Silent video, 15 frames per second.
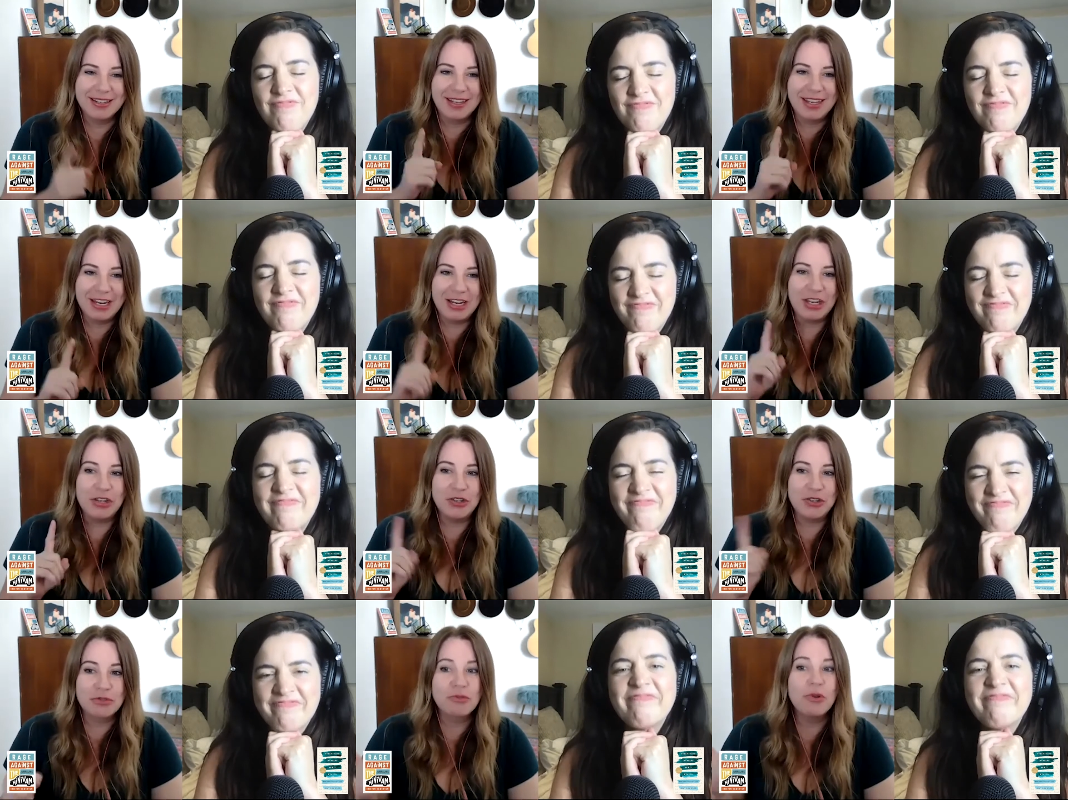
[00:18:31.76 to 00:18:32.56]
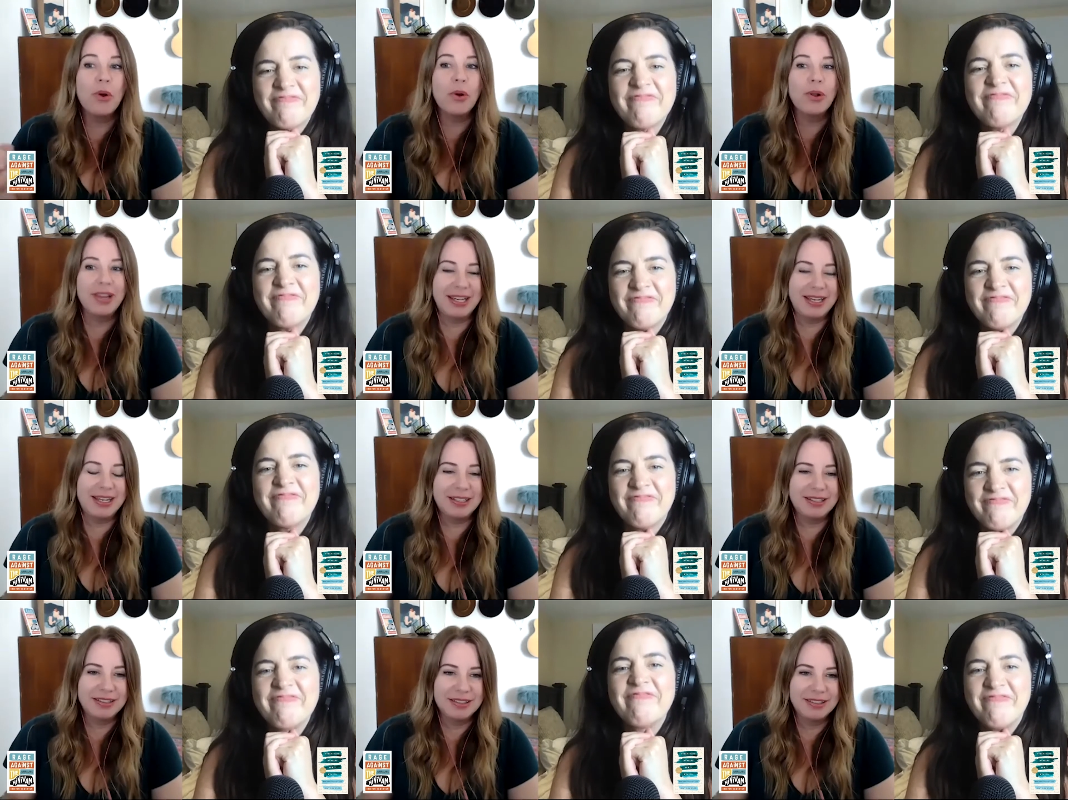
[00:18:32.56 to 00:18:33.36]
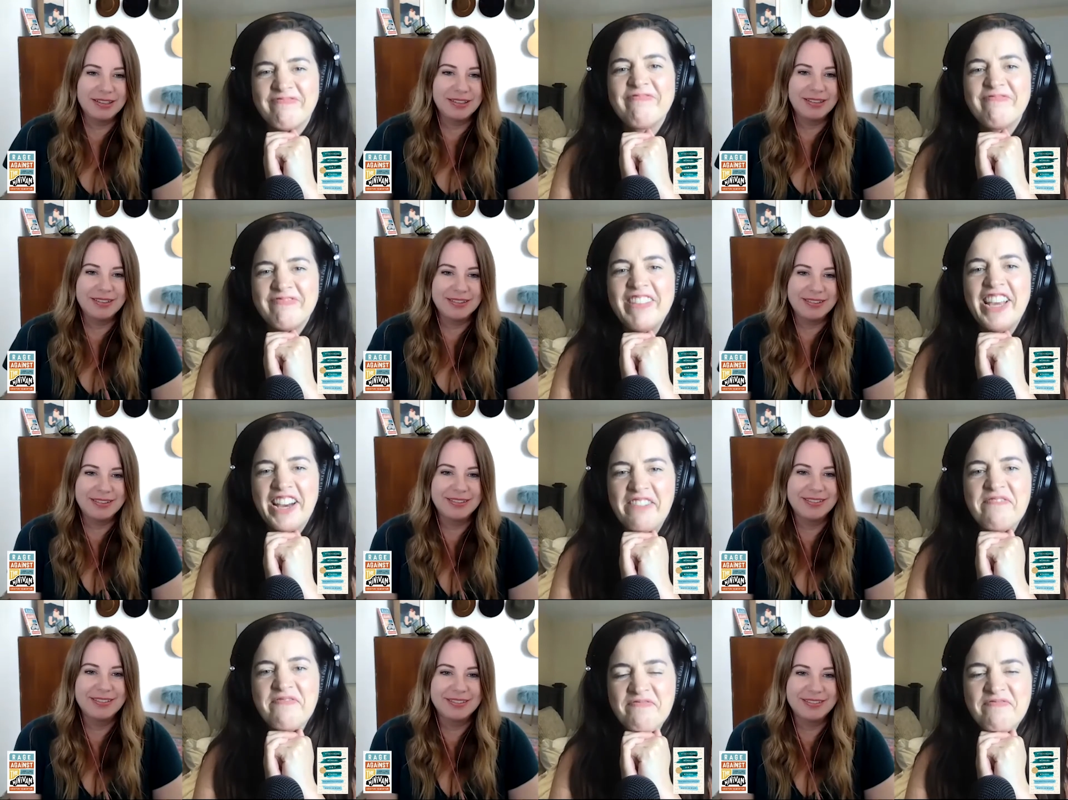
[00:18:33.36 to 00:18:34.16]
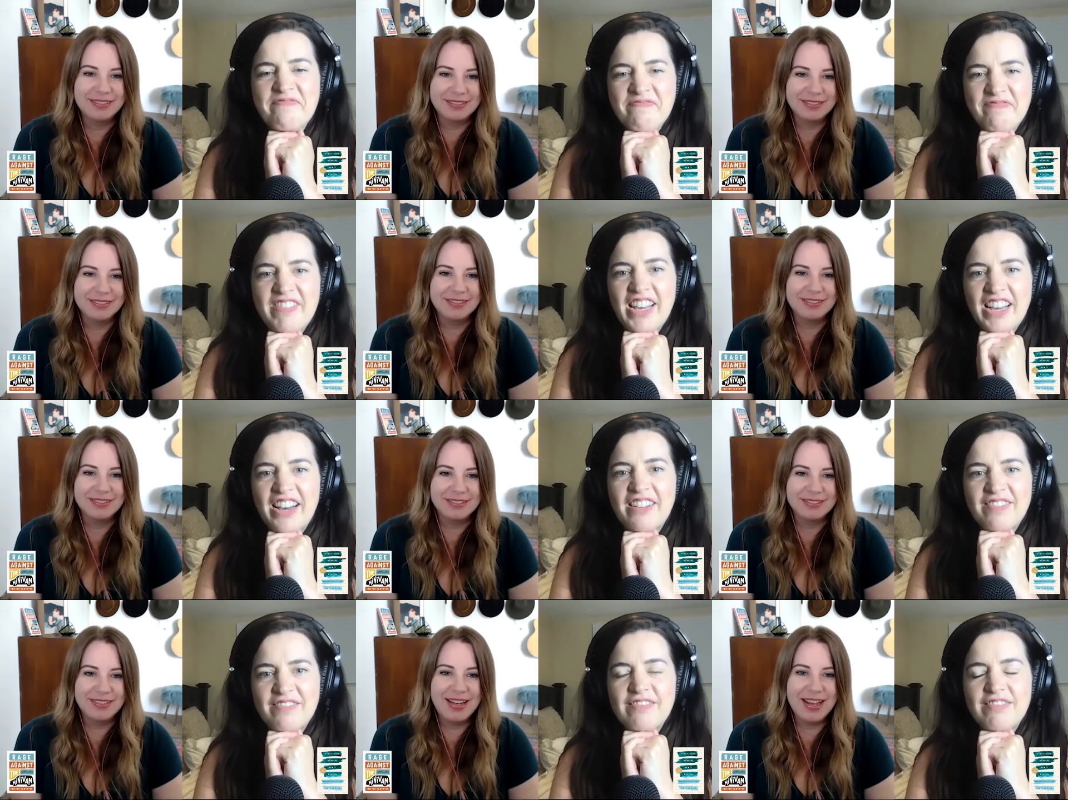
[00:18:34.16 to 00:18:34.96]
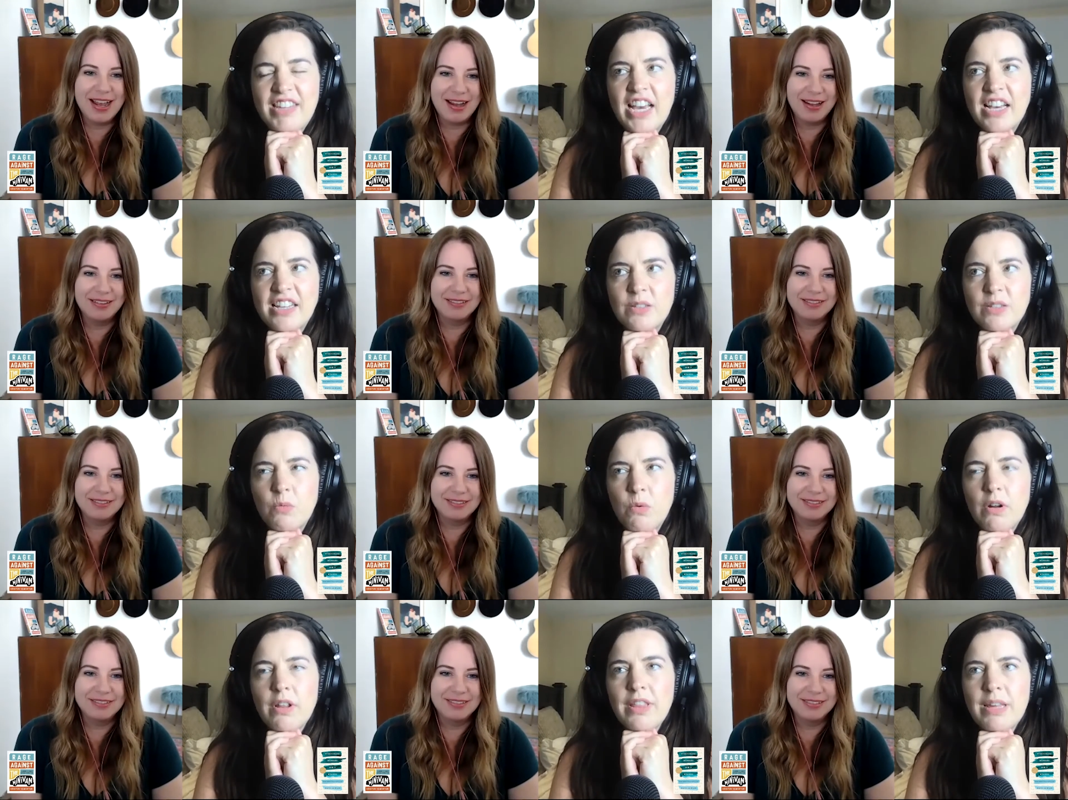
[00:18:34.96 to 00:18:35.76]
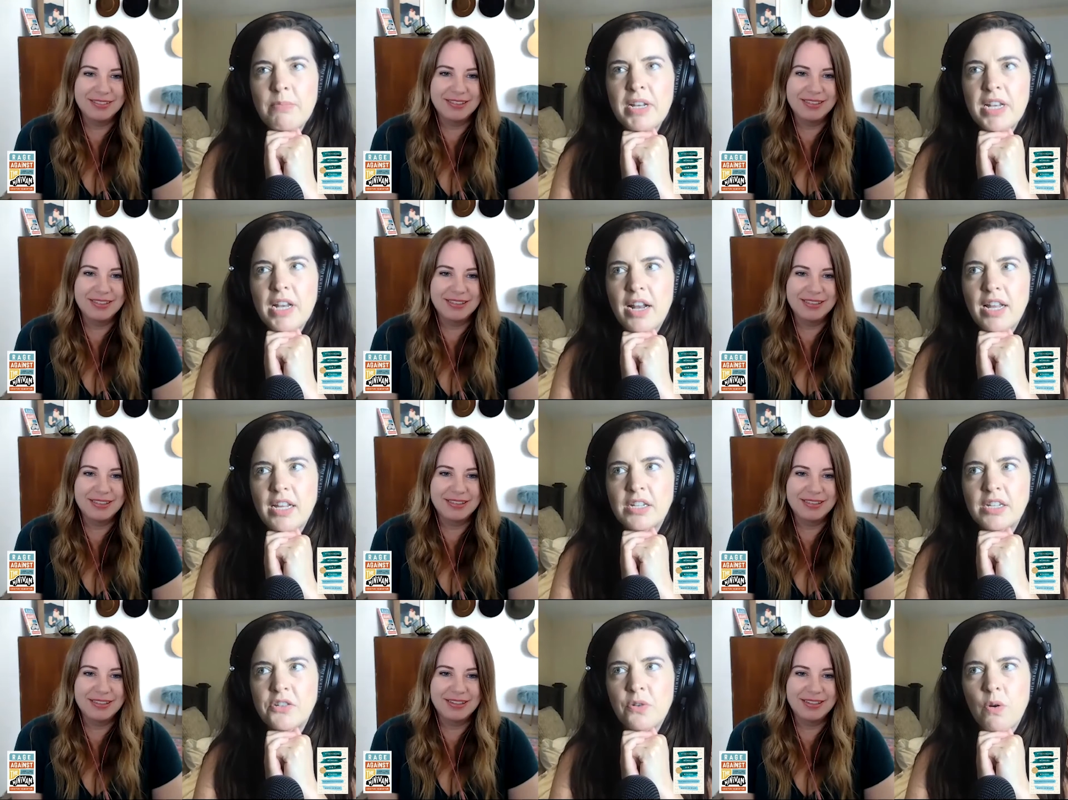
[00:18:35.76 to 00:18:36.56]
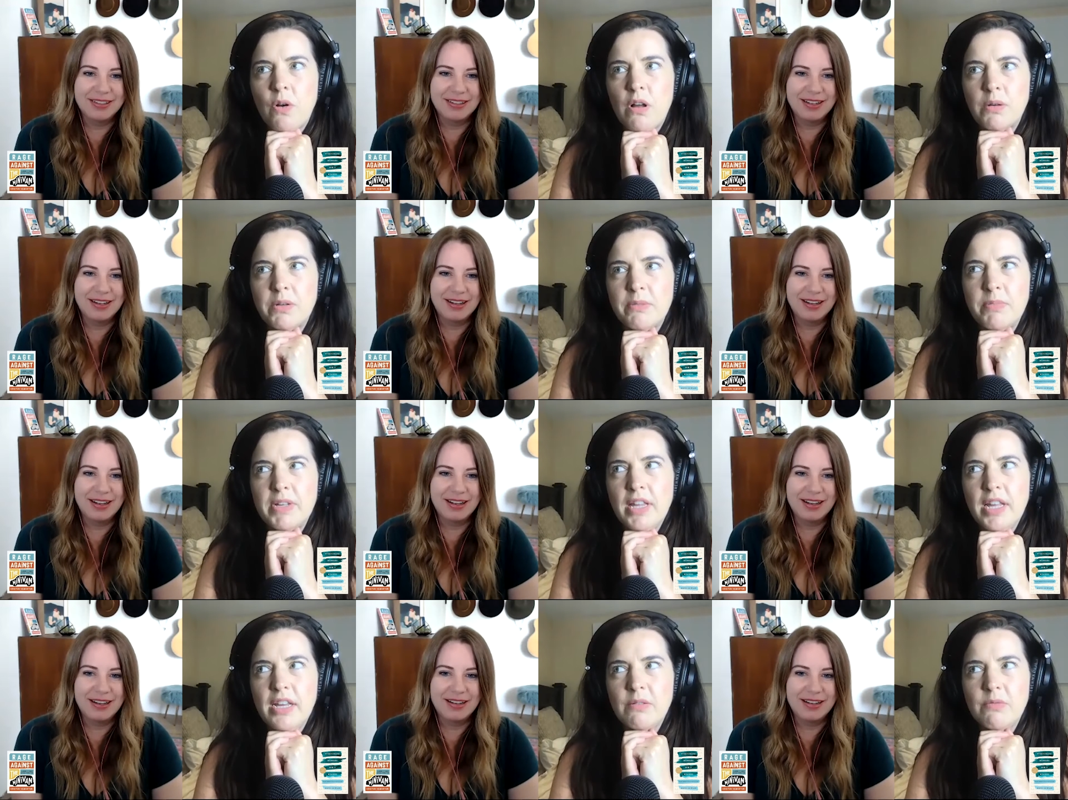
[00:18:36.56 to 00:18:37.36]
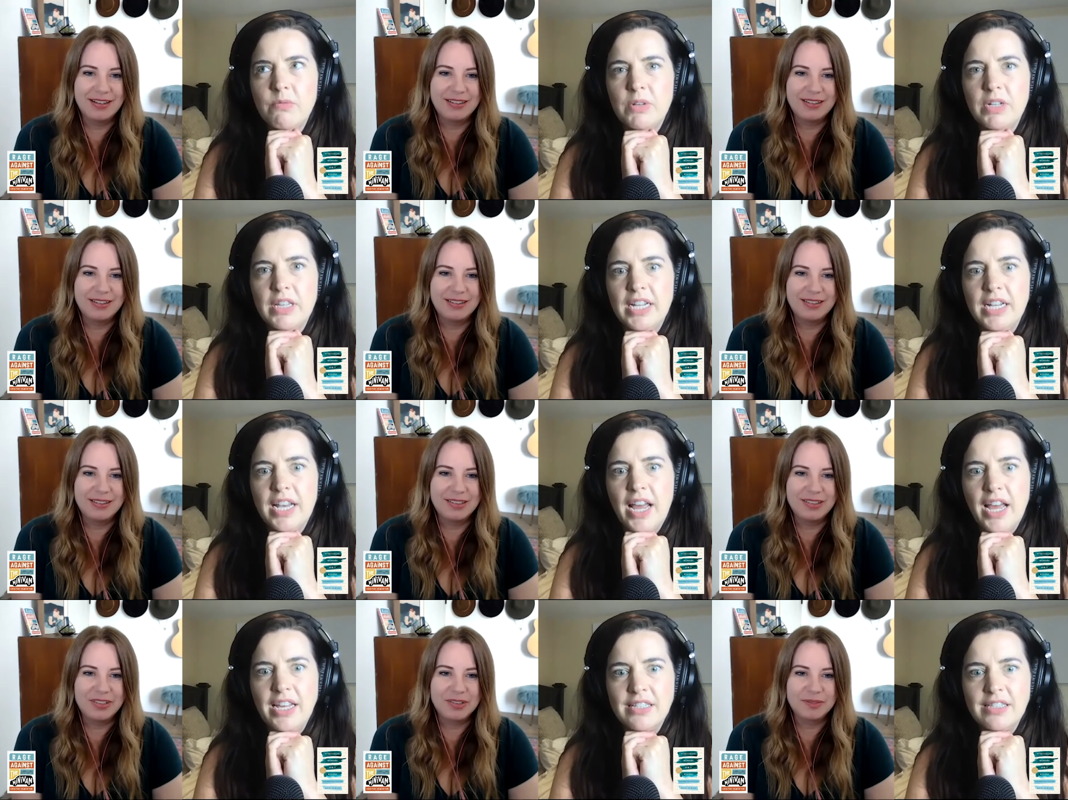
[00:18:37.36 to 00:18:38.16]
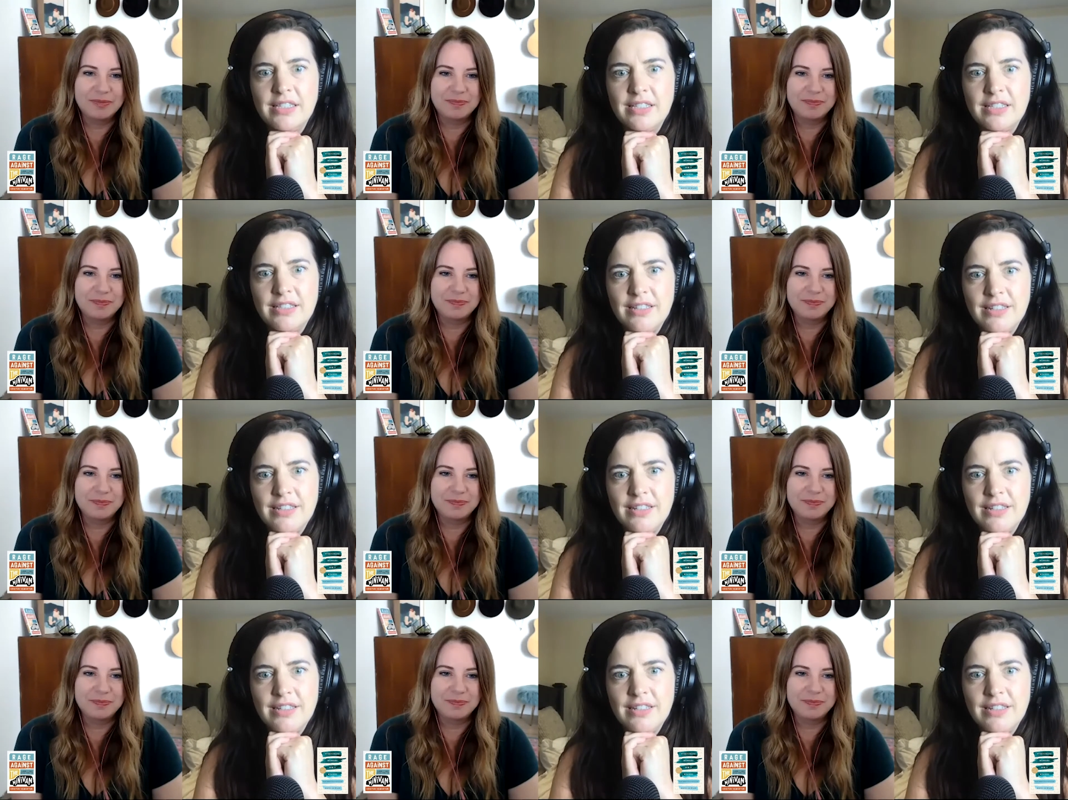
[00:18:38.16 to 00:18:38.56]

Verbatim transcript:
Speaker 1: can control it.
Speaker 2: Yeah. Yeah. yeah. Yes. Worthy but not in control would be like a really nice